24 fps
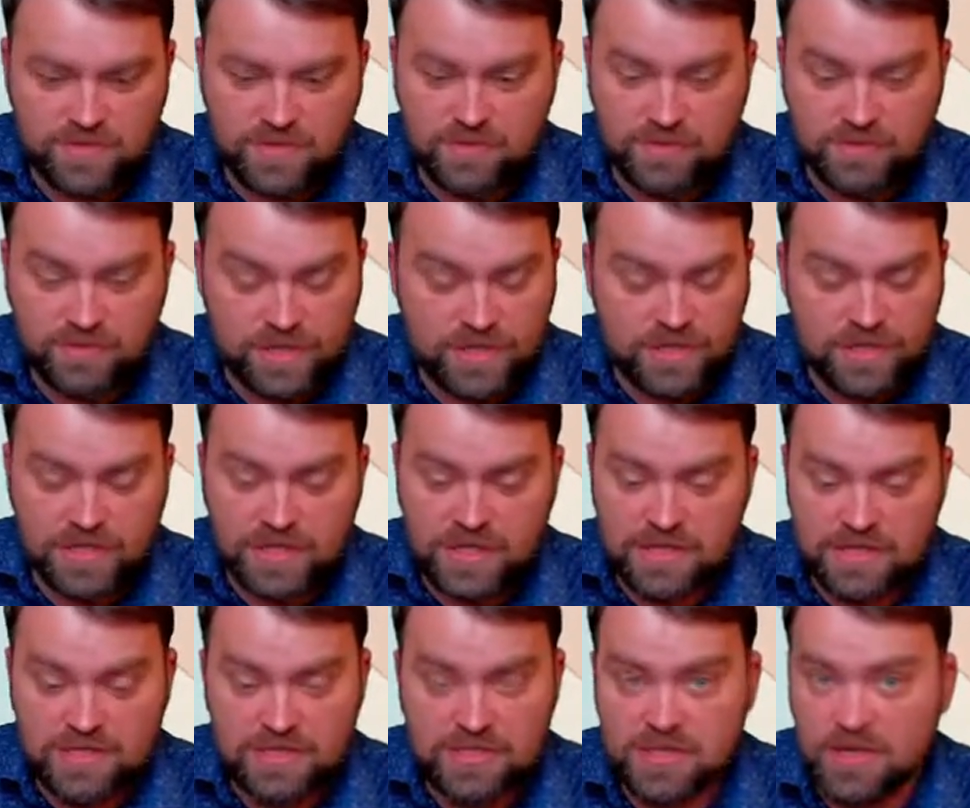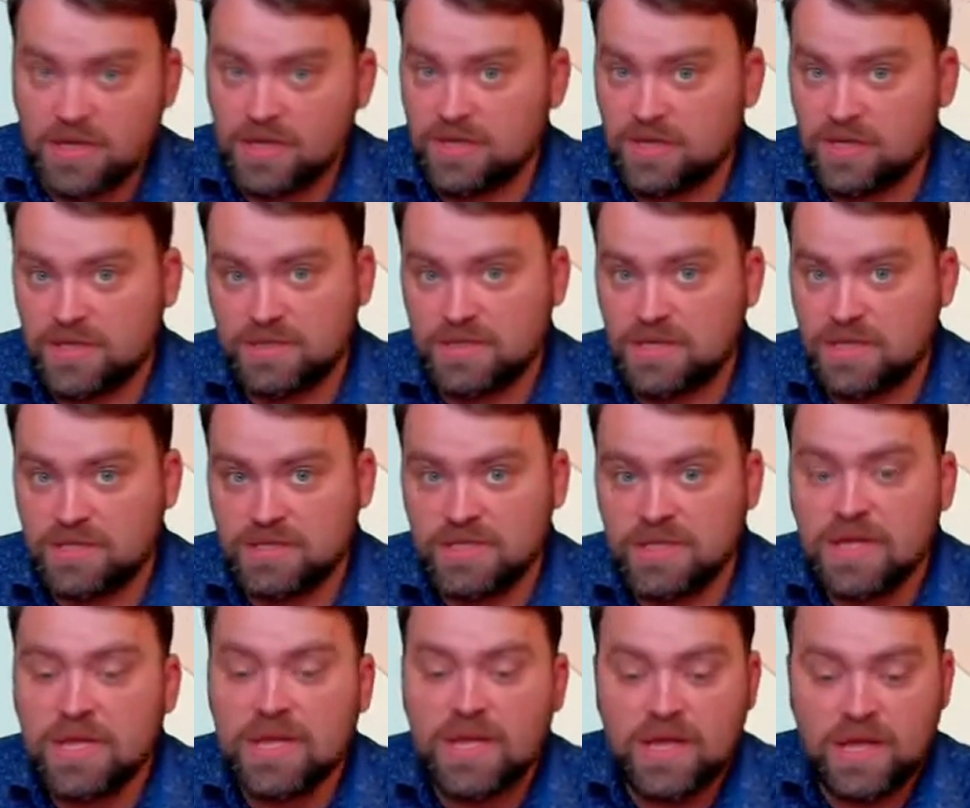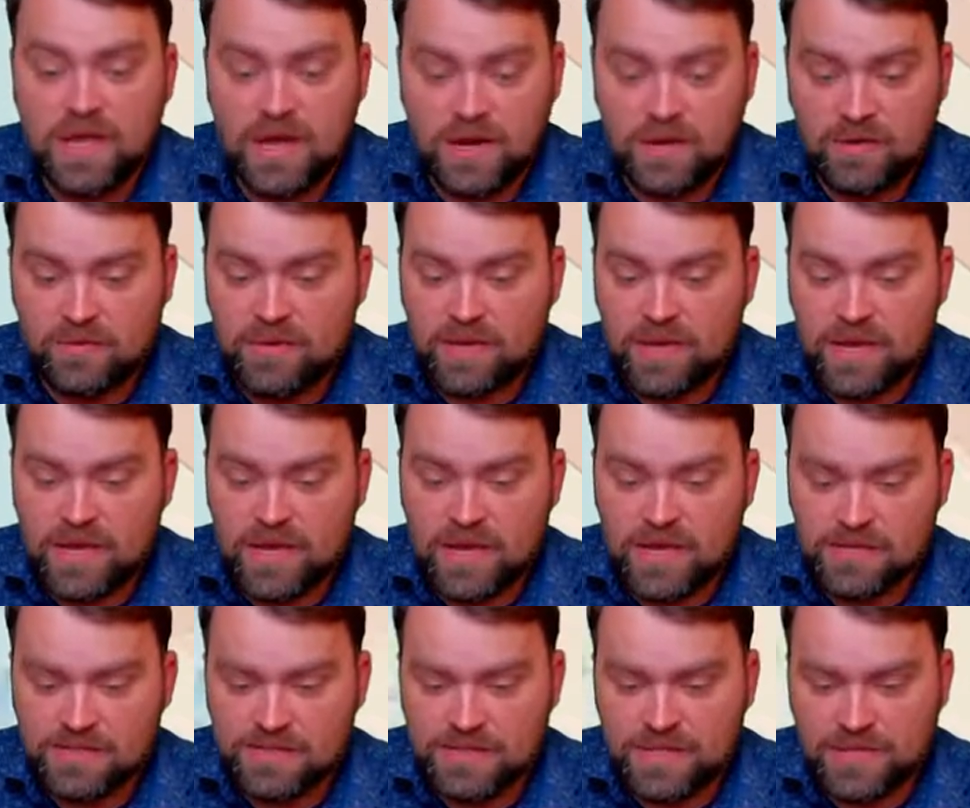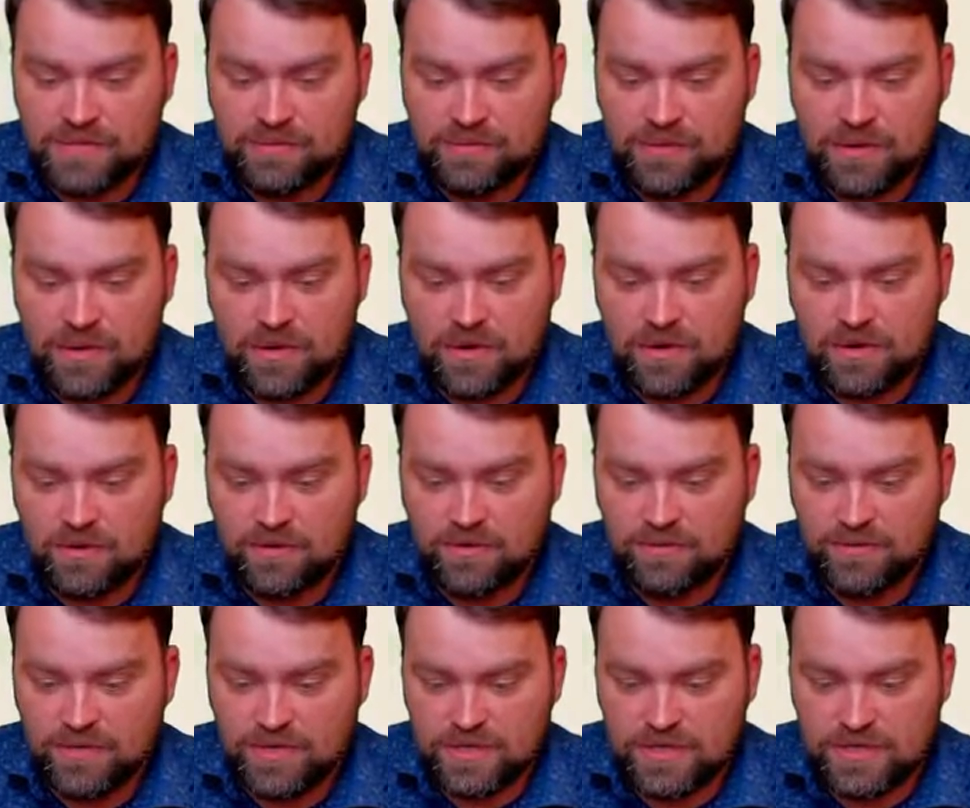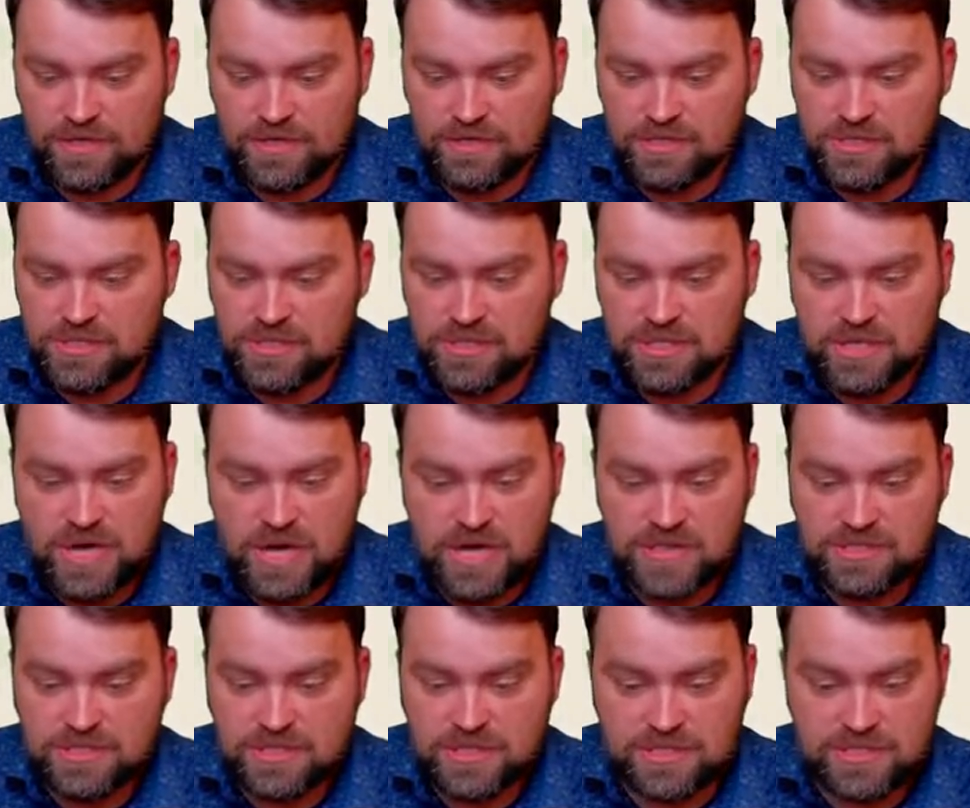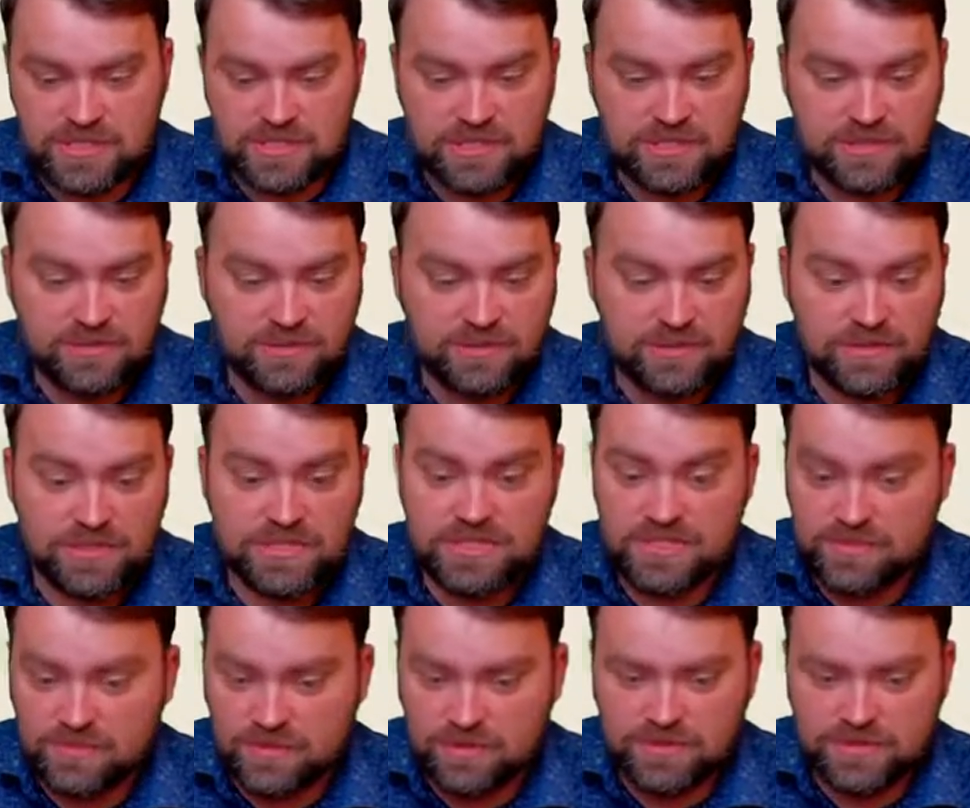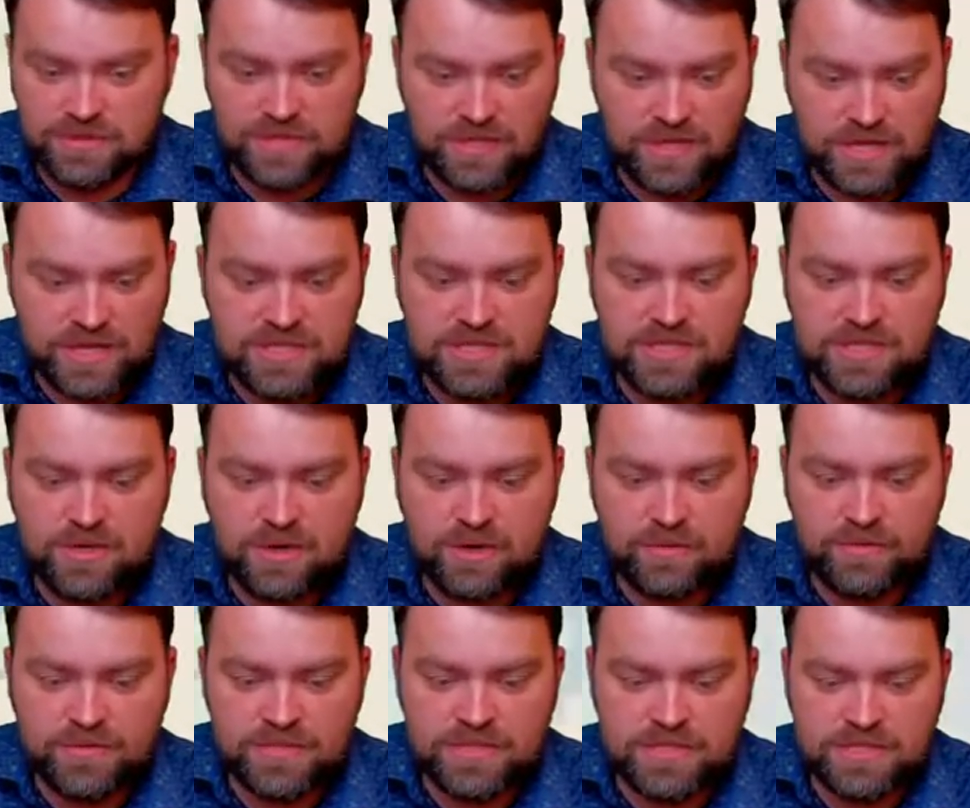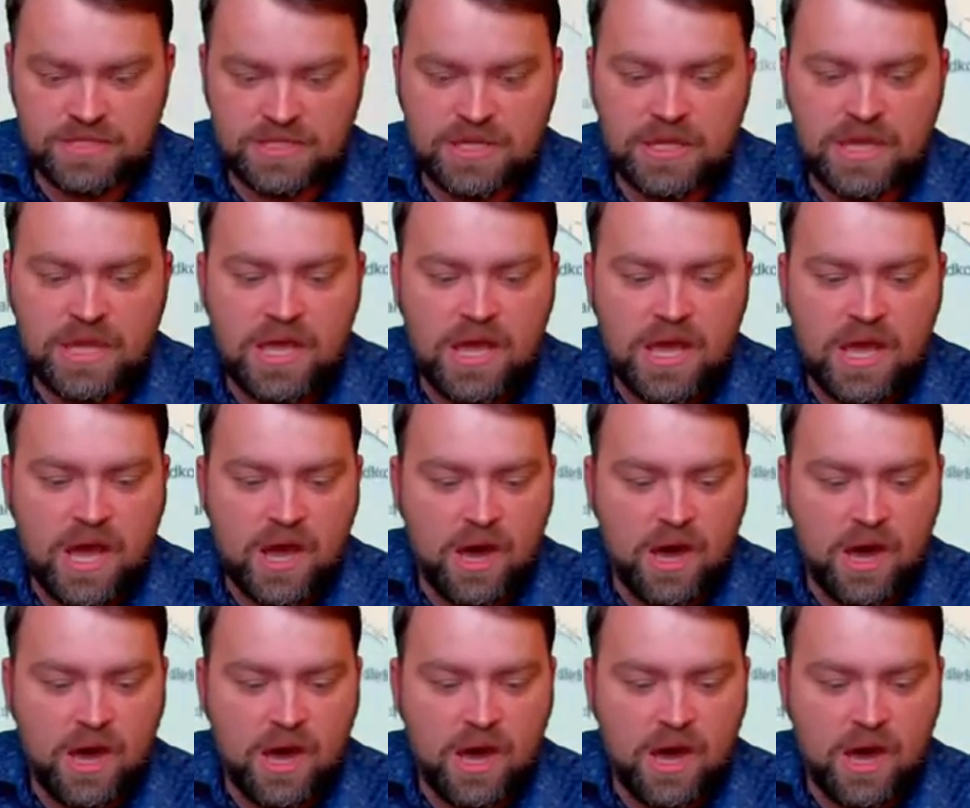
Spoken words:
We already can target that area and area of the Lysychansk and Severodonetsk, obviously.